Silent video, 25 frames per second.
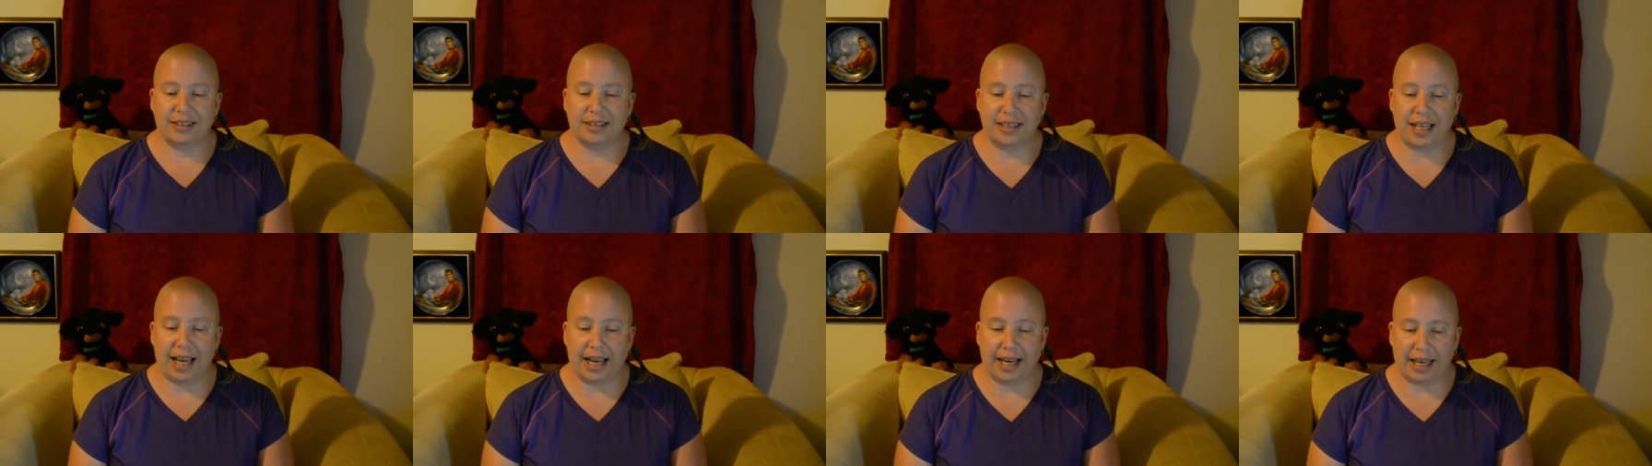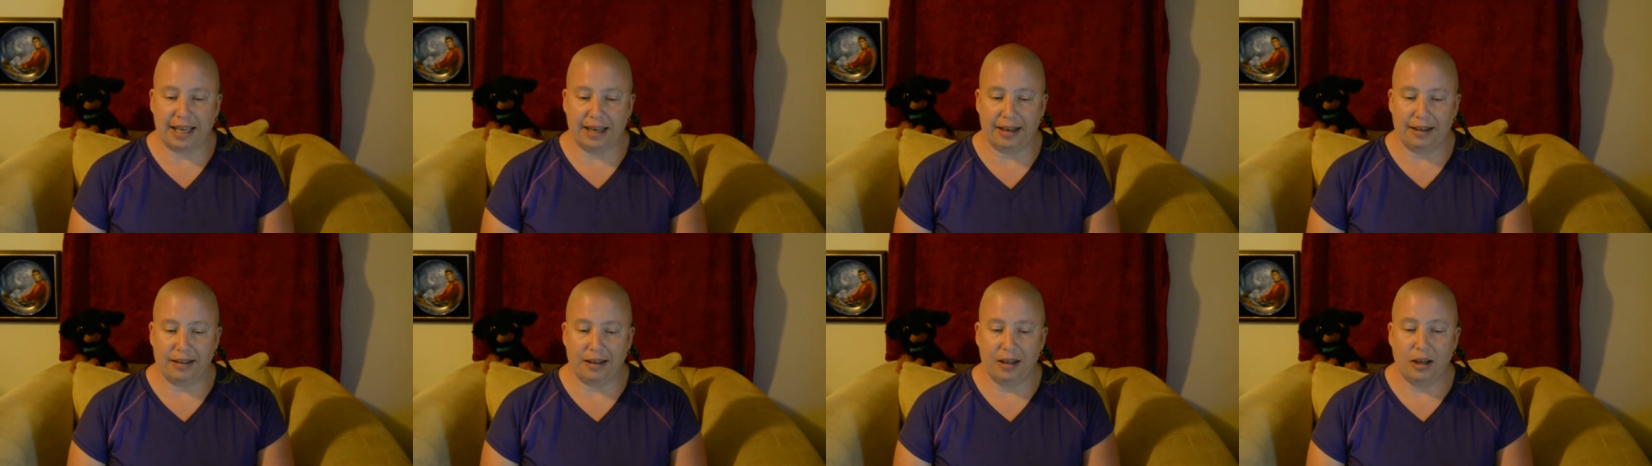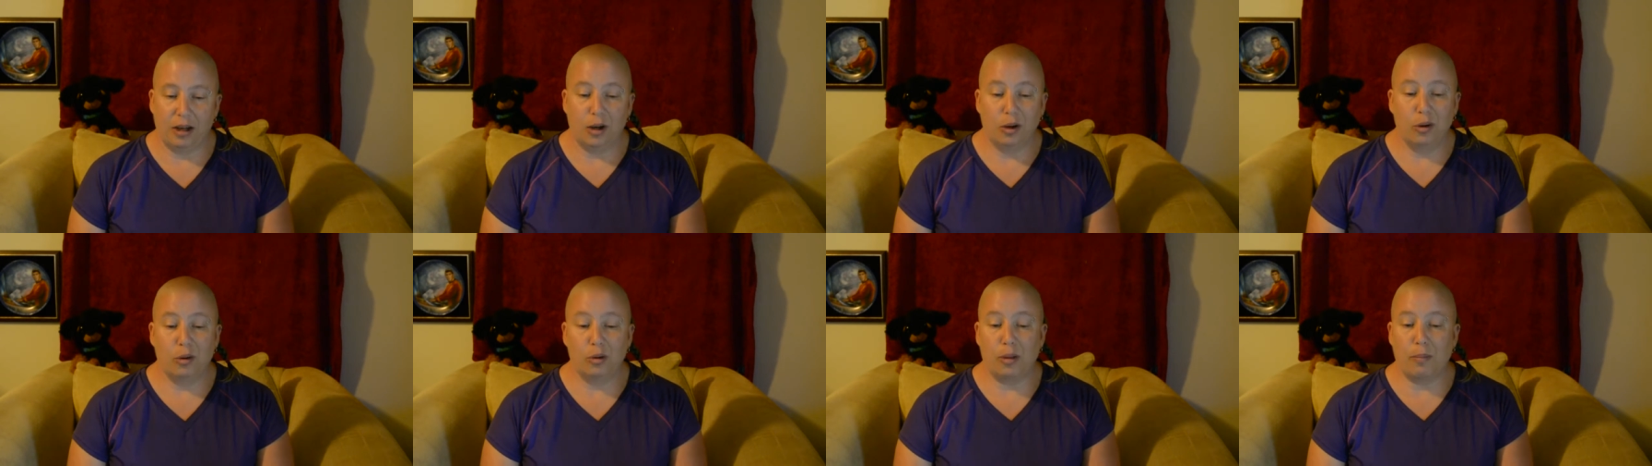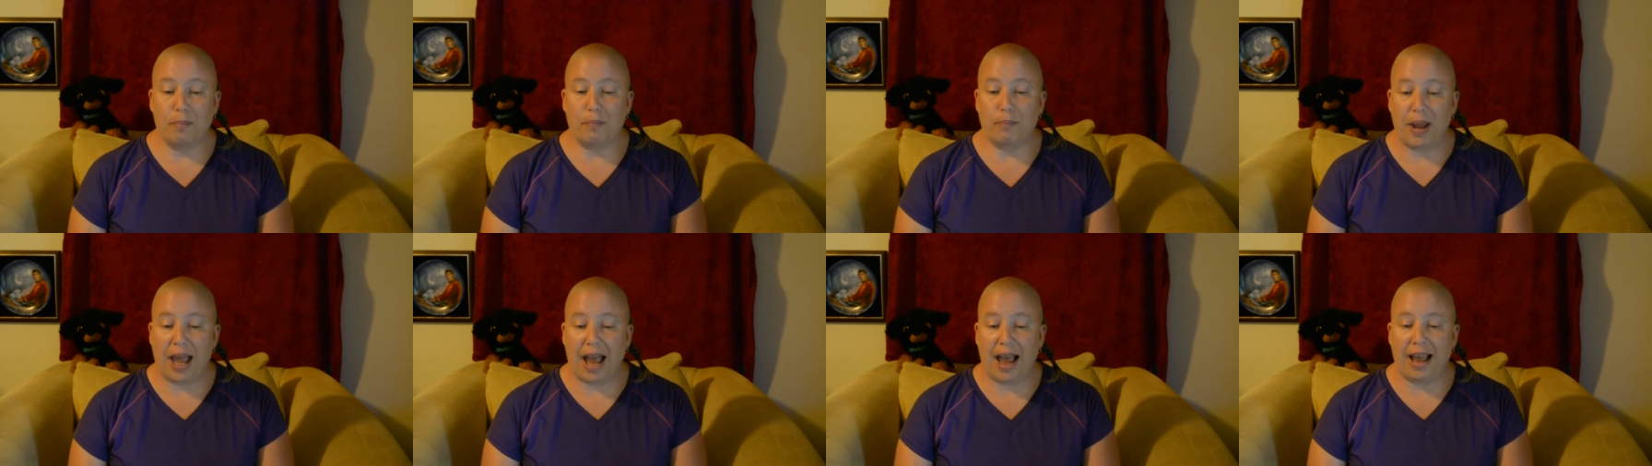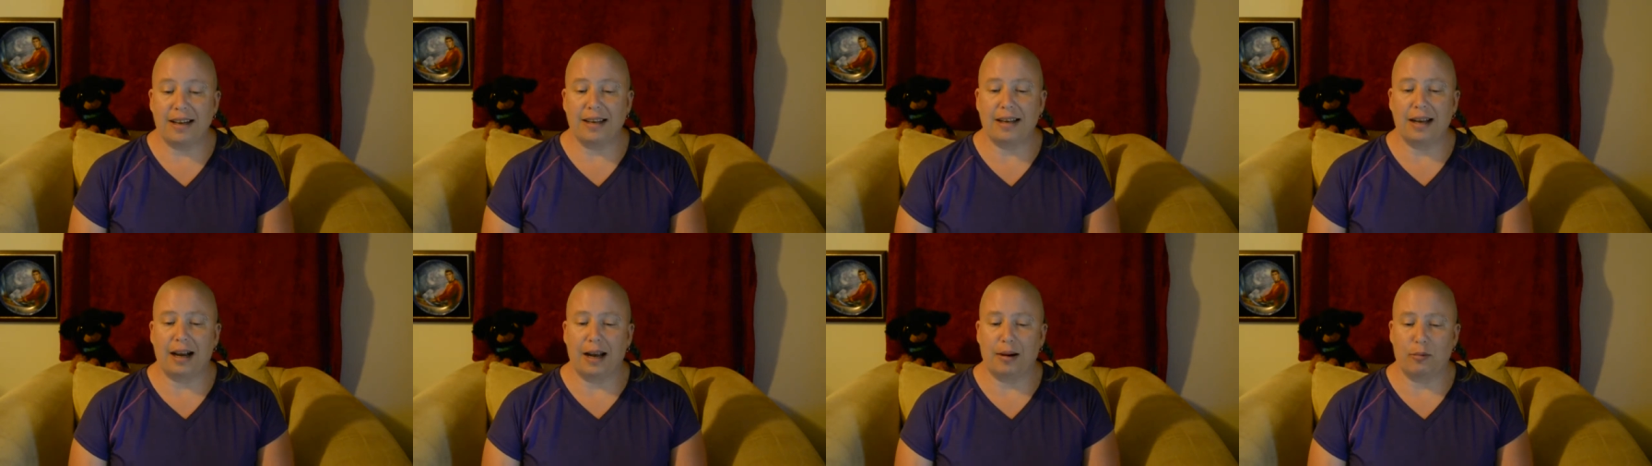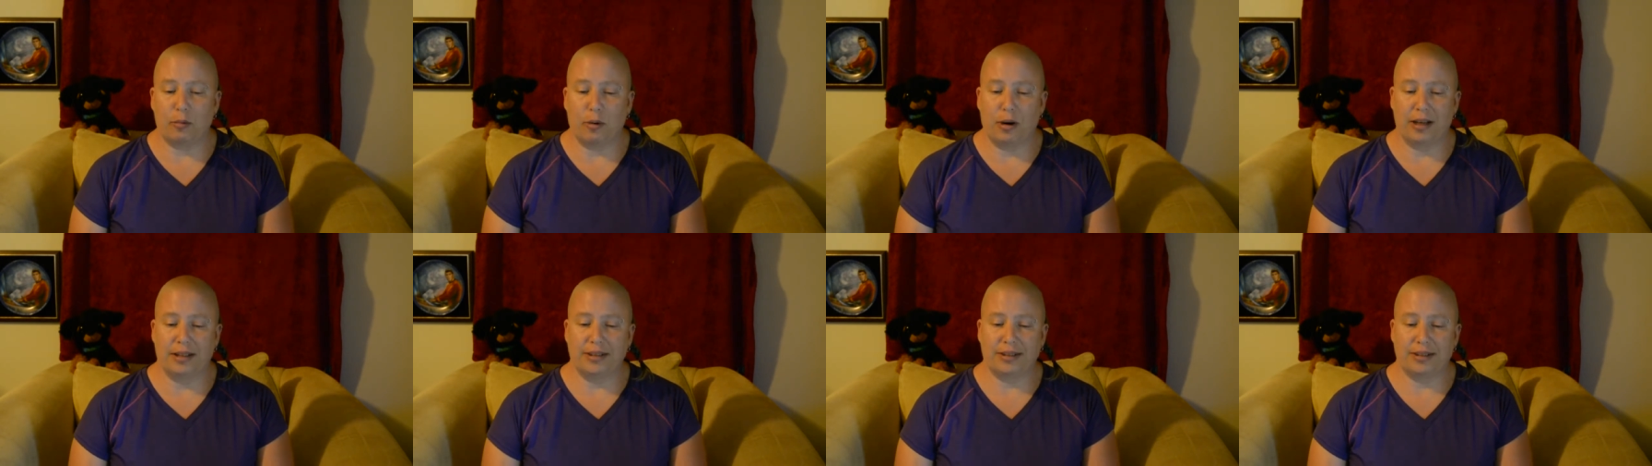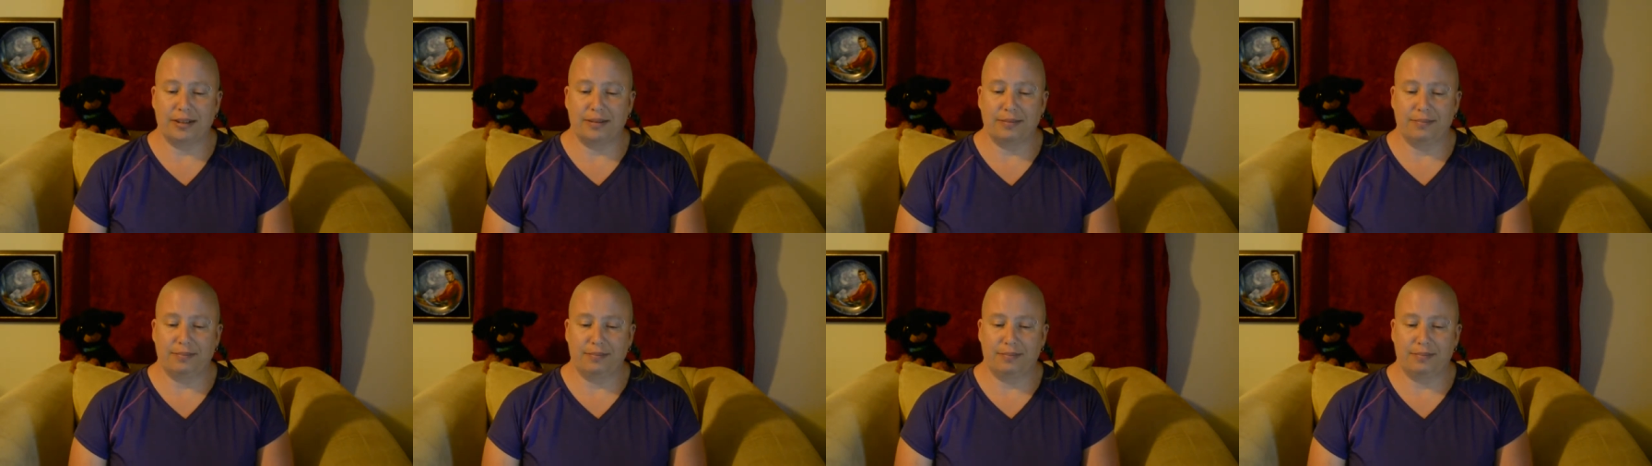second who the bad guy was.